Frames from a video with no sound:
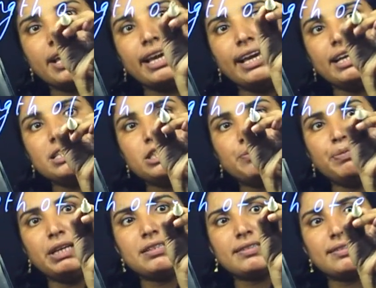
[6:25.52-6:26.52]
each
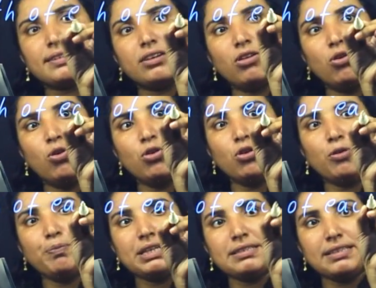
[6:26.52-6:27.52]
piece. Oro
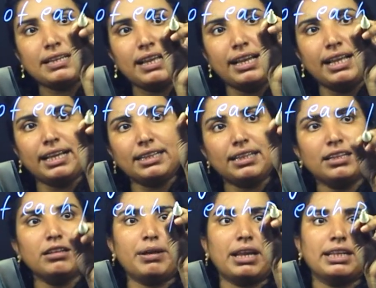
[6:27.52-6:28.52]
piece in the length of
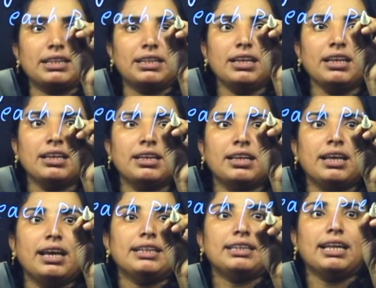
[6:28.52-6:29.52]
the other.
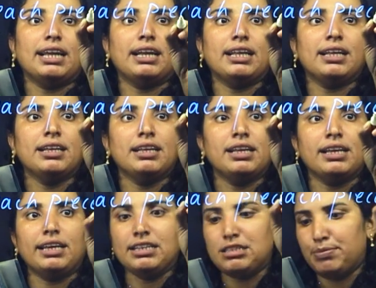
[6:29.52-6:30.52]

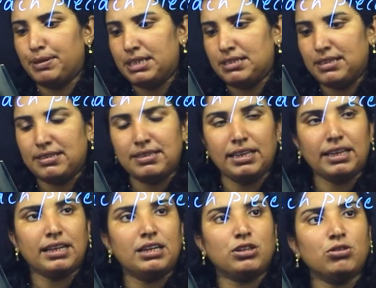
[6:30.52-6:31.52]
Each piece is
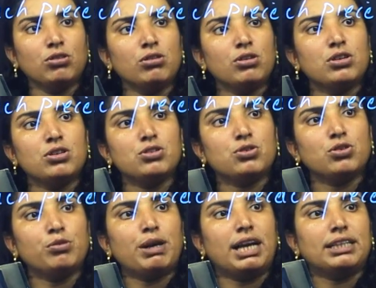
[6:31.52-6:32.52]
equal to
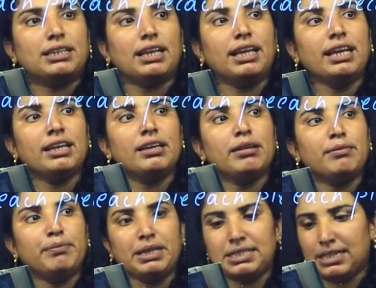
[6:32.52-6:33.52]
2 by 3
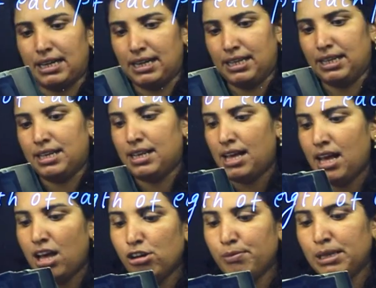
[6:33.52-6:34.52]
meter.
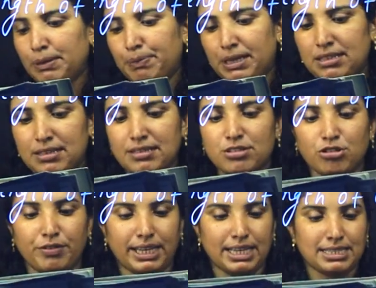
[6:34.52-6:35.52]
How many pieces do
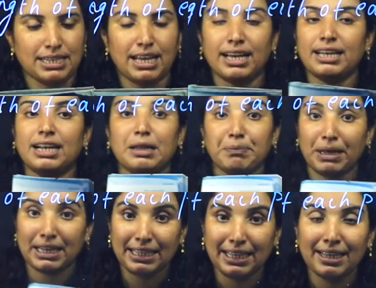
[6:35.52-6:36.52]
we get? Angana
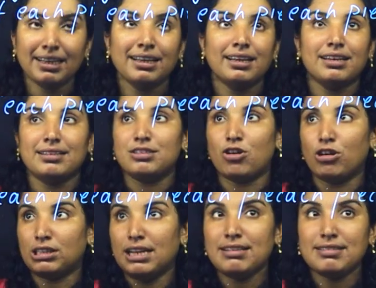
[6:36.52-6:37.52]
parane total